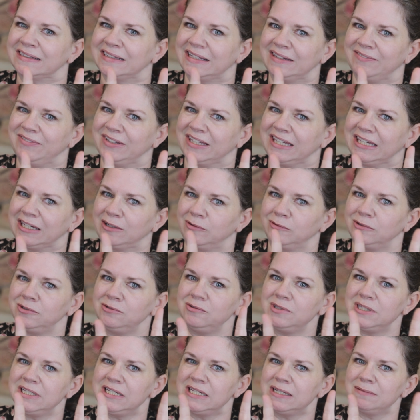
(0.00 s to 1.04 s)
If you get
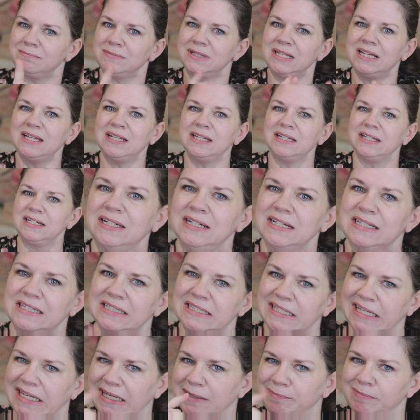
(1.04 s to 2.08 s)
woozy of blood,
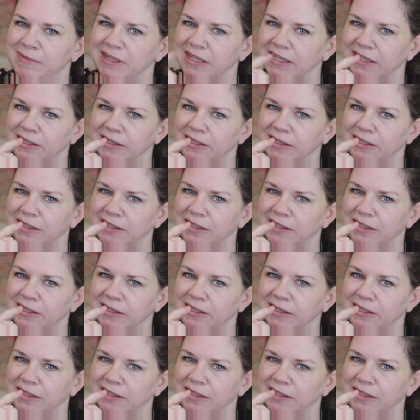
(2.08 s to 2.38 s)
it's time to